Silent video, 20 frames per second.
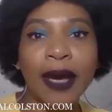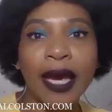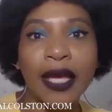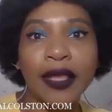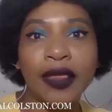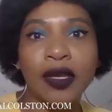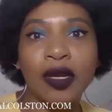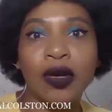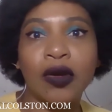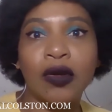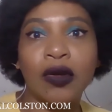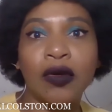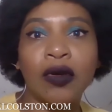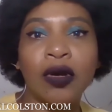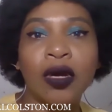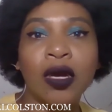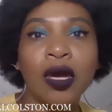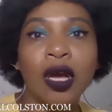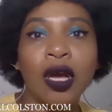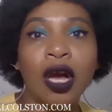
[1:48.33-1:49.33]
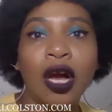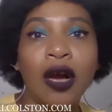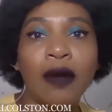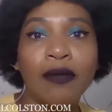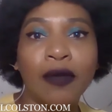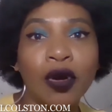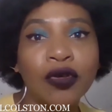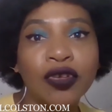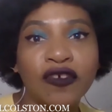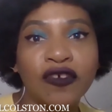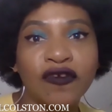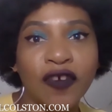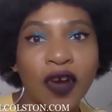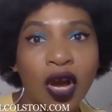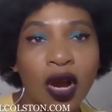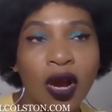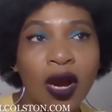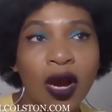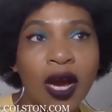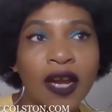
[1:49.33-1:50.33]
Pedro
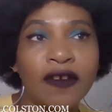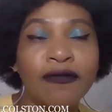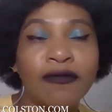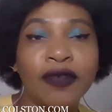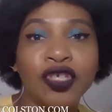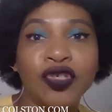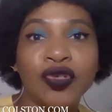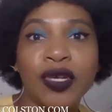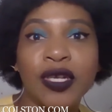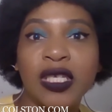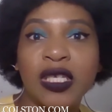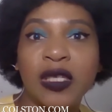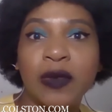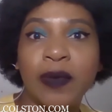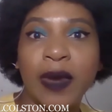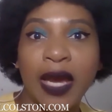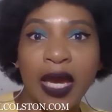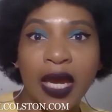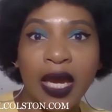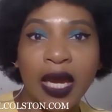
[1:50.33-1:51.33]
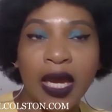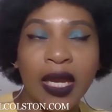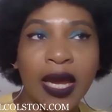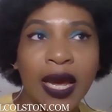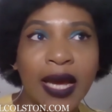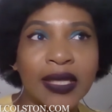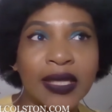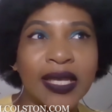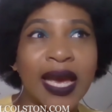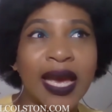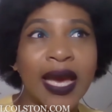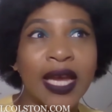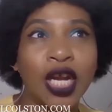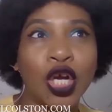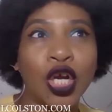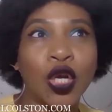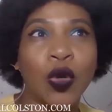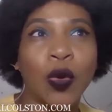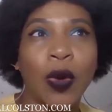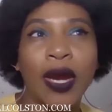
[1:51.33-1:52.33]
Almodovar out of Madrid, Spain has had
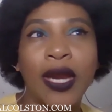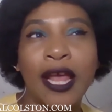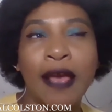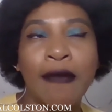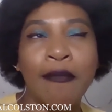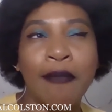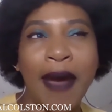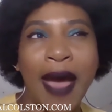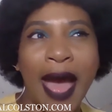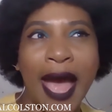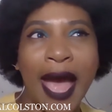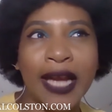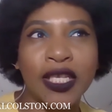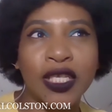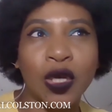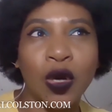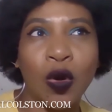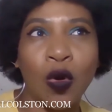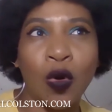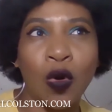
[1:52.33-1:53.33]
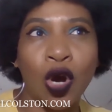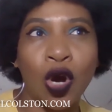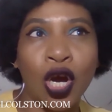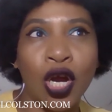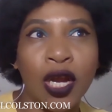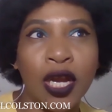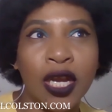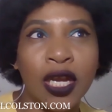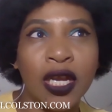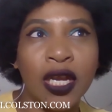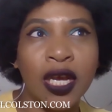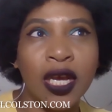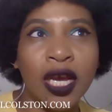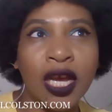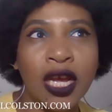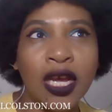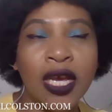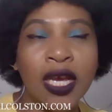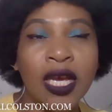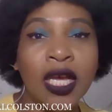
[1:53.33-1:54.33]
a great impact on
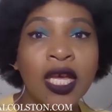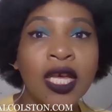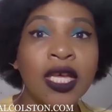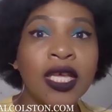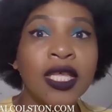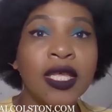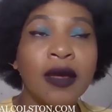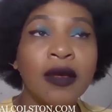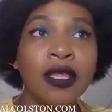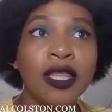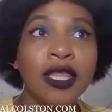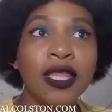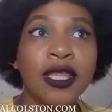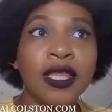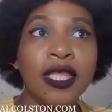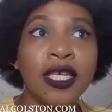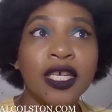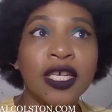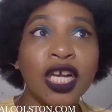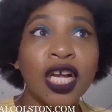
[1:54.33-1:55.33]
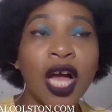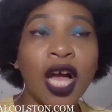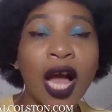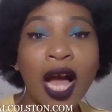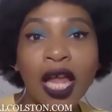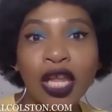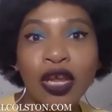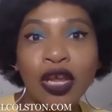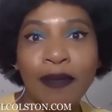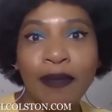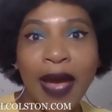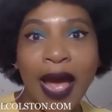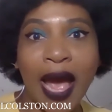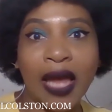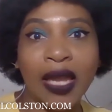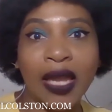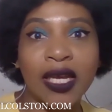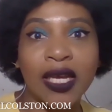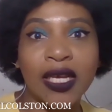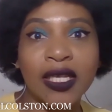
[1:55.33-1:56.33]
the color
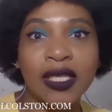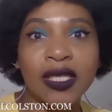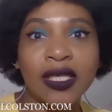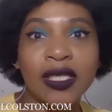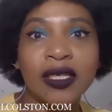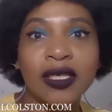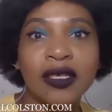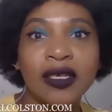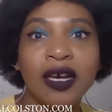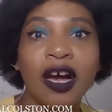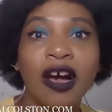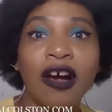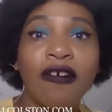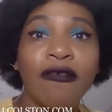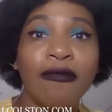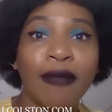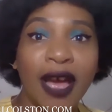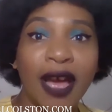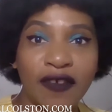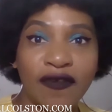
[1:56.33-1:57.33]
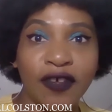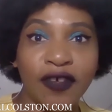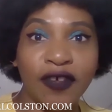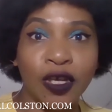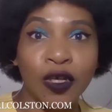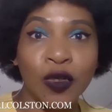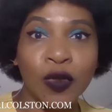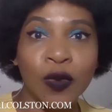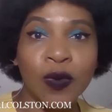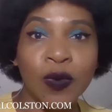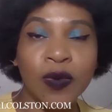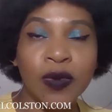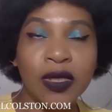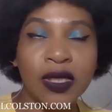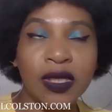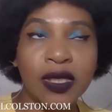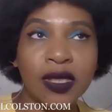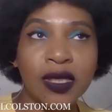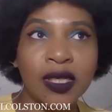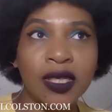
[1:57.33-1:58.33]
palette of my
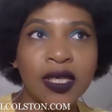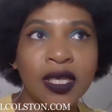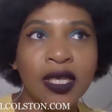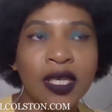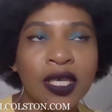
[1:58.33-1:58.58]
films.